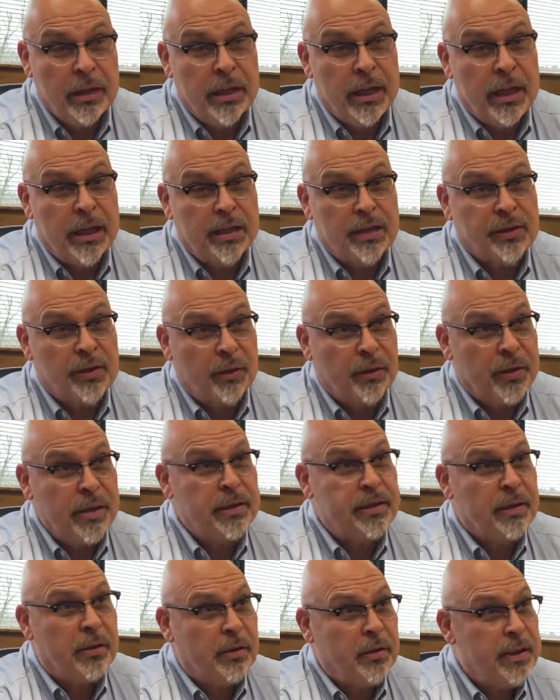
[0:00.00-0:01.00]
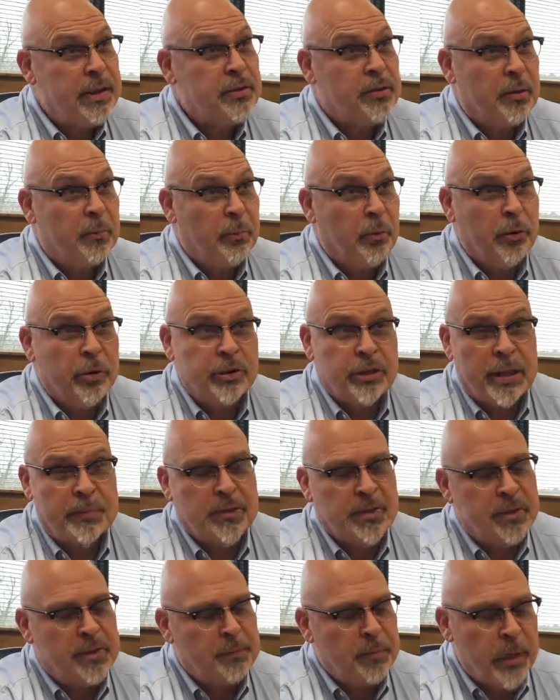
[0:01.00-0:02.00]
And so these are important jobs,
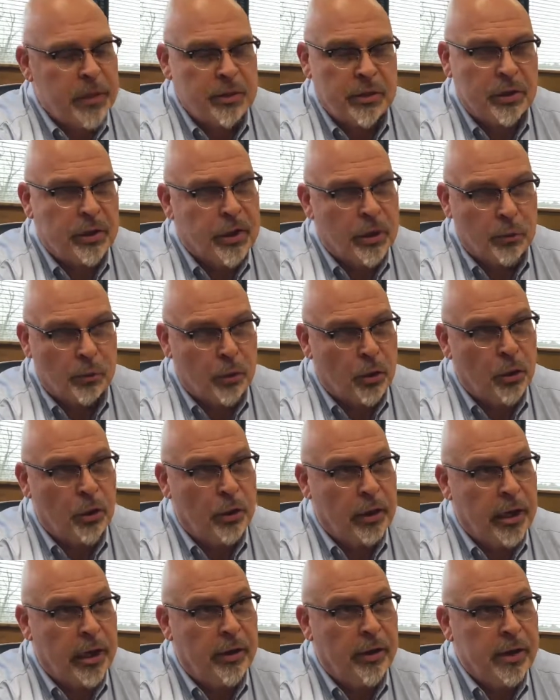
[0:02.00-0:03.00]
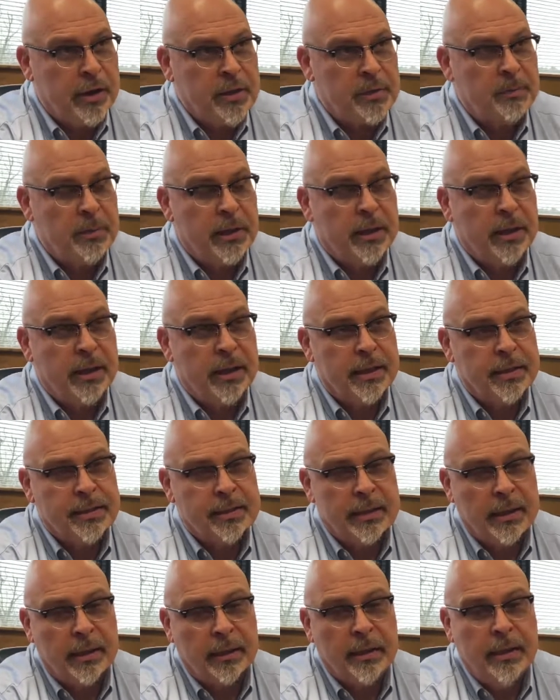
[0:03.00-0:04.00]
especially in rural areas, because
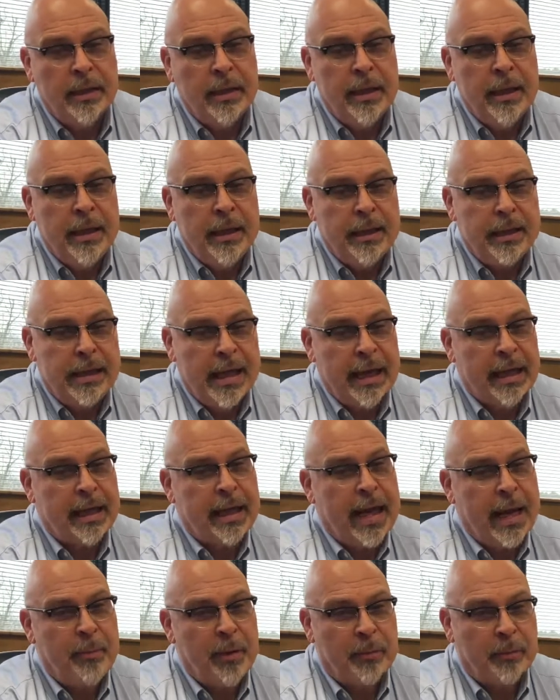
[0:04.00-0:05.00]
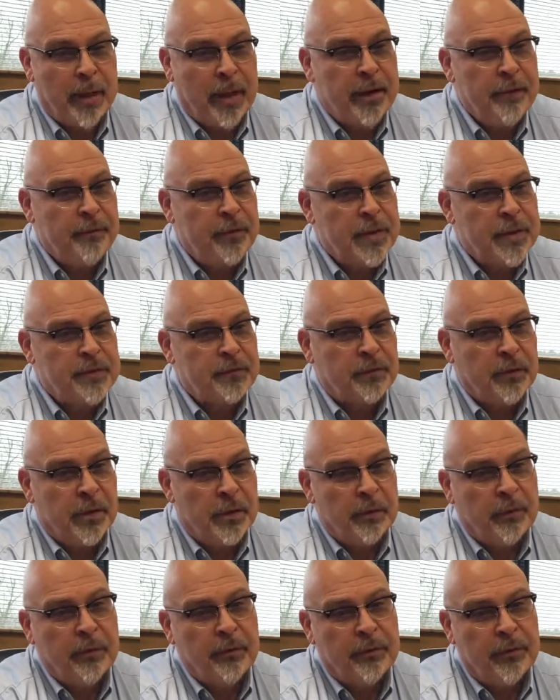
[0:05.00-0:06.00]
the economic benefits
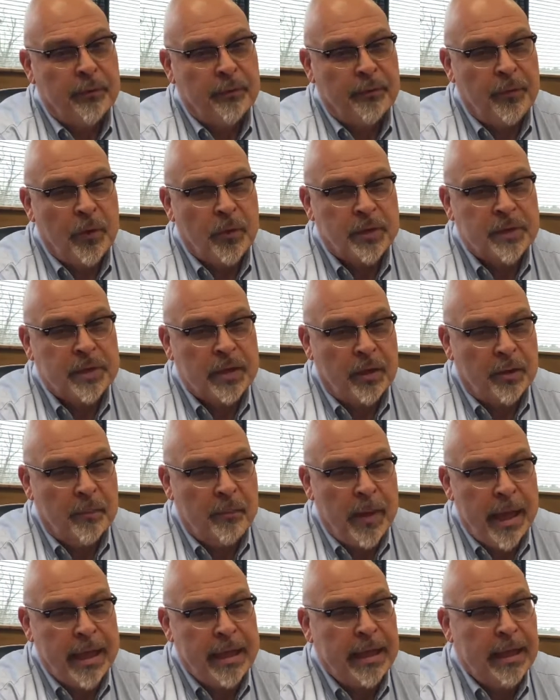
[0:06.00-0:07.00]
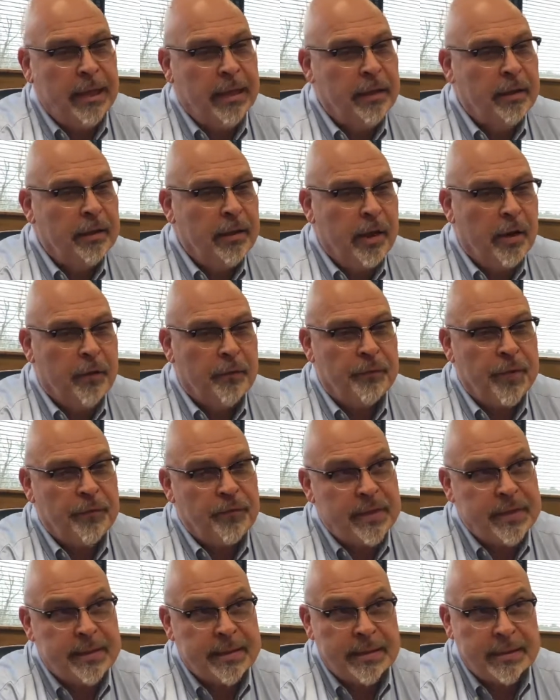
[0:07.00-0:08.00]
from folks that are making
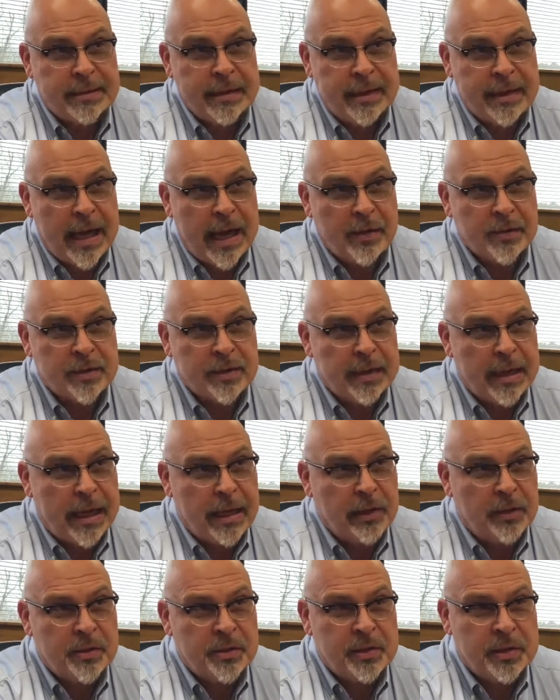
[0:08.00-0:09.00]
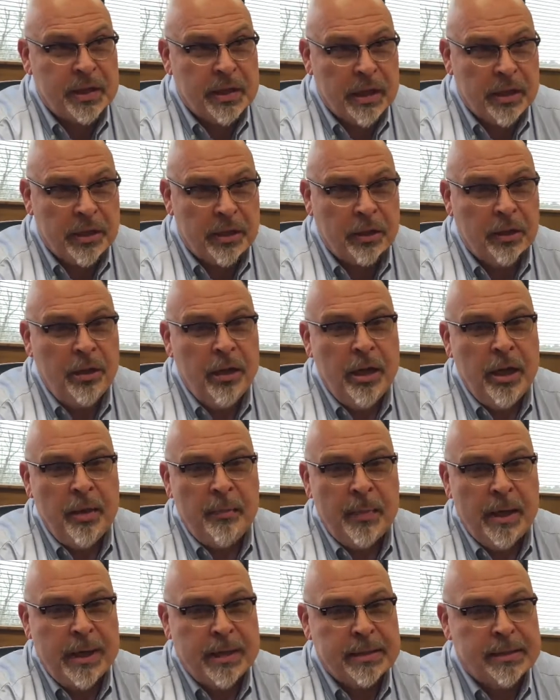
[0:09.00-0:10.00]
$50,000-$60,000 a year
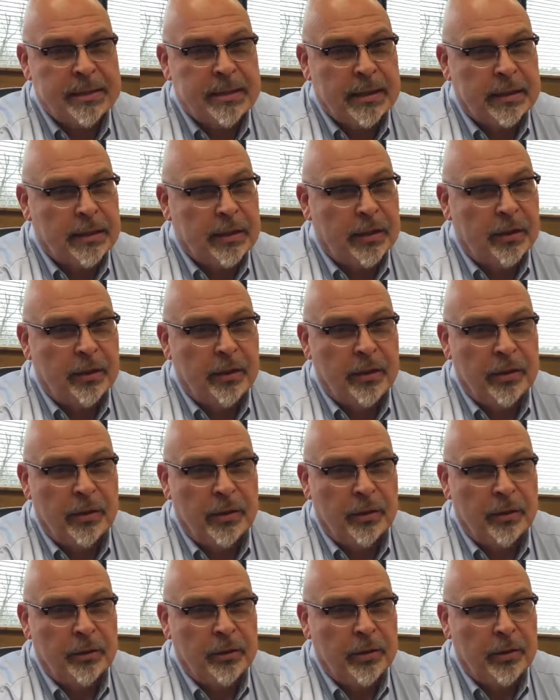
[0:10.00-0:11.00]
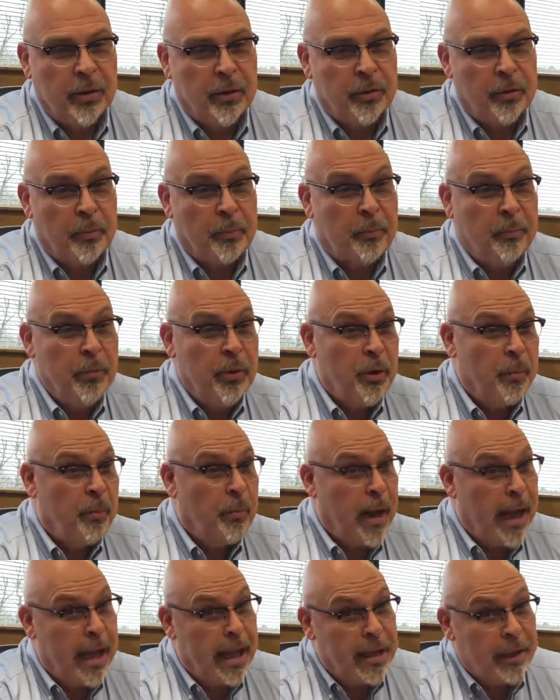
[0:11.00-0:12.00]
means that they're
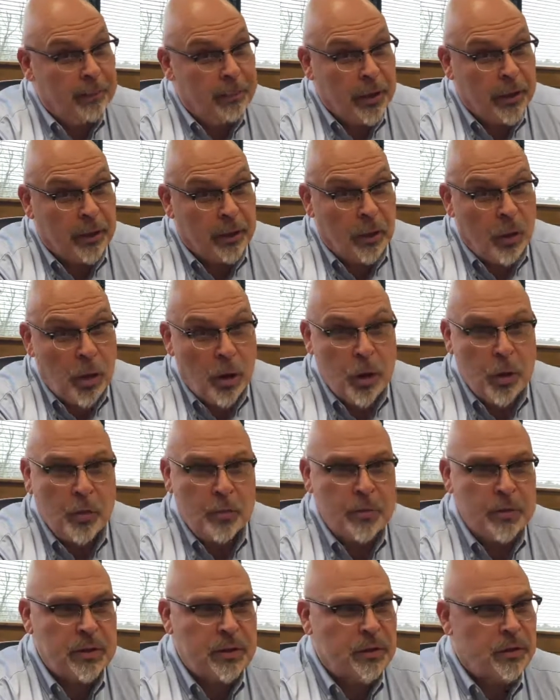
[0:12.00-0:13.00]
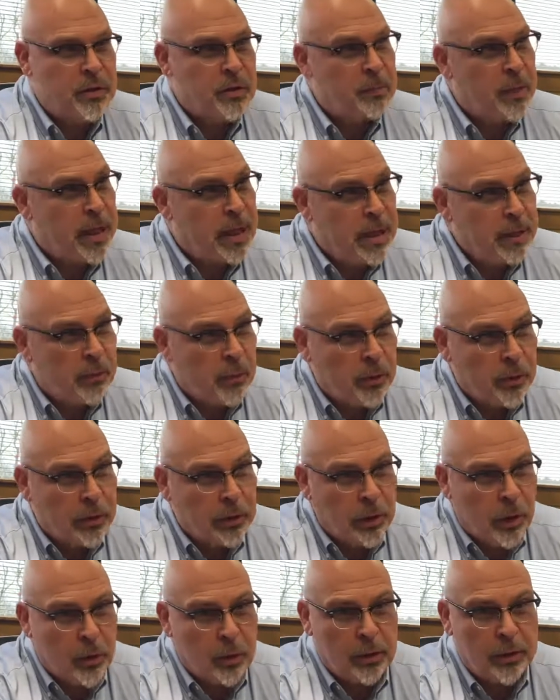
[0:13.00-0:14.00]
buying bigger homes, they're spending more in the
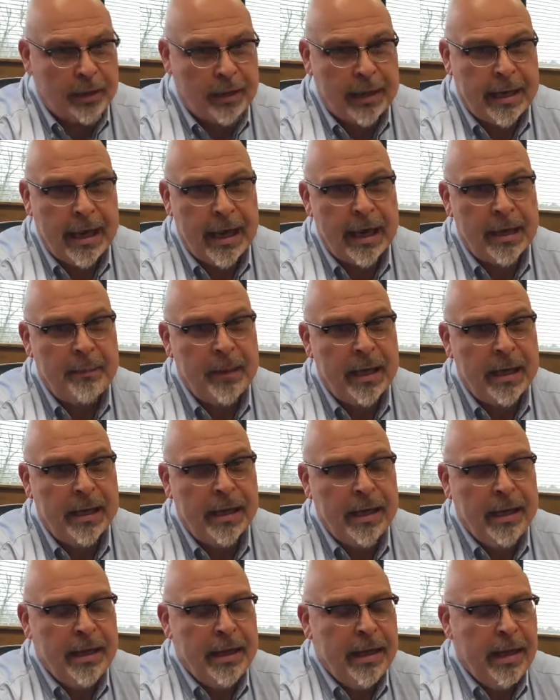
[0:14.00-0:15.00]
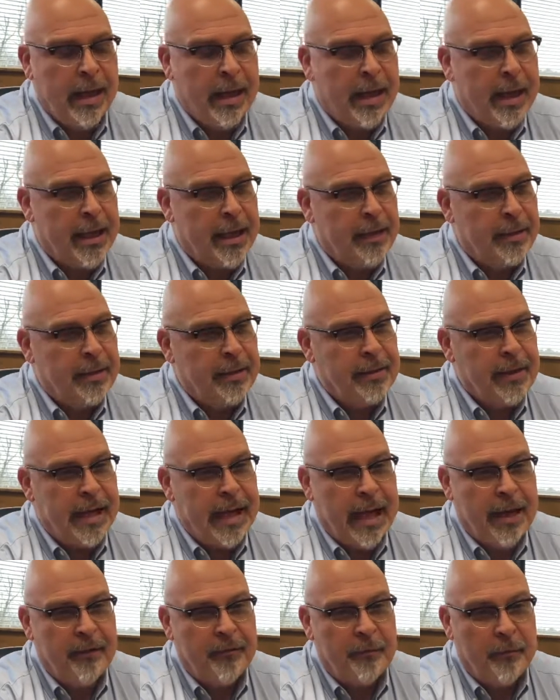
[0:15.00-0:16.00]
local economy, they
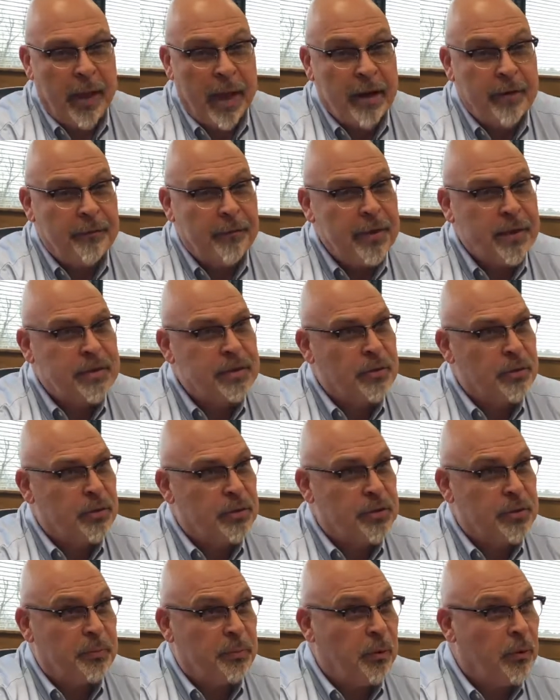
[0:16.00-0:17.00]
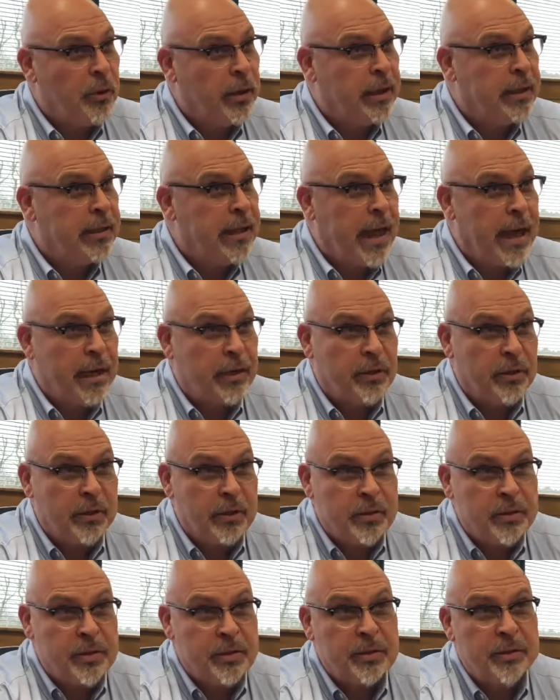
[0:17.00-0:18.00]
have benefits, so they're supporting
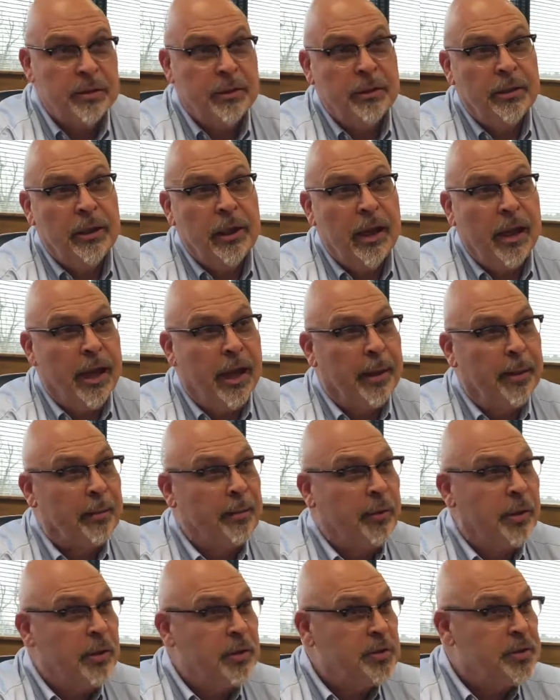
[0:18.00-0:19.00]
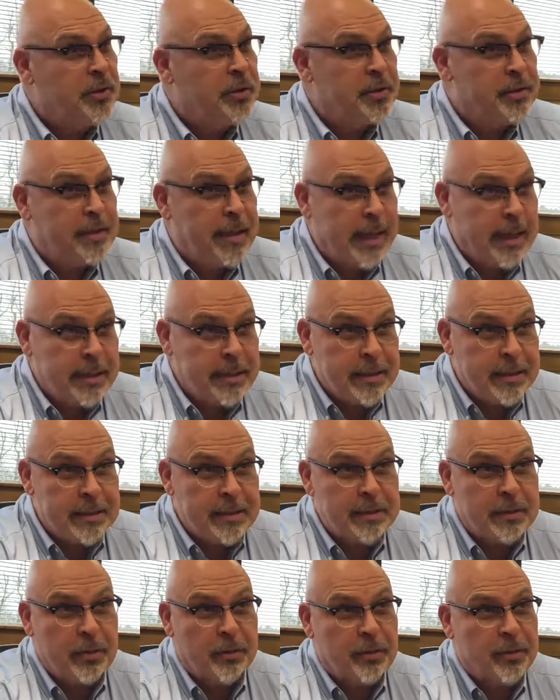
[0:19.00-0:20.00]
doctors, nurses,
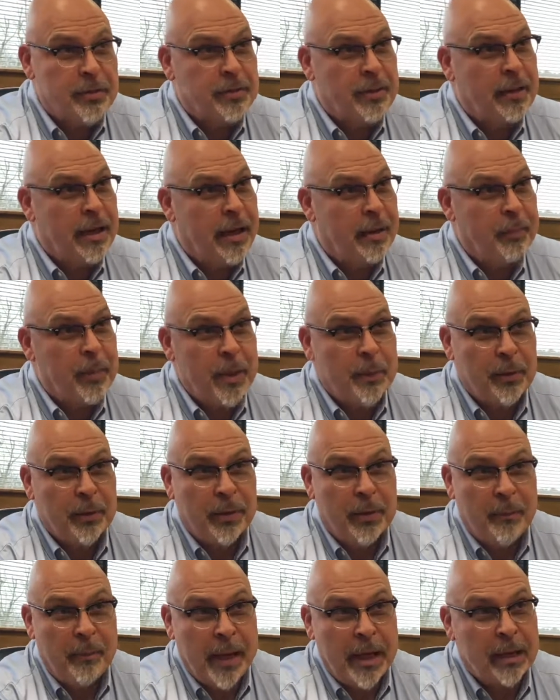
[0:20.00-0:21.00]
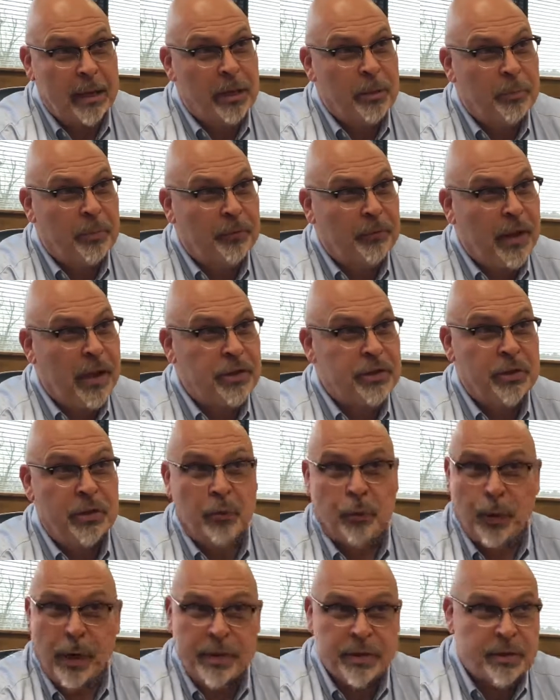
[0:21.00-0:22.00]
dentists. So there's a lot of people in the medical profession,
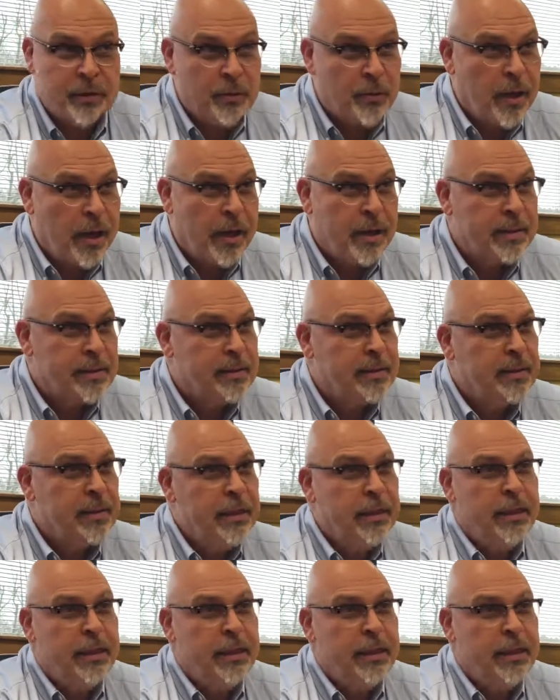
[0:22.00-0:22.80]
restaurants.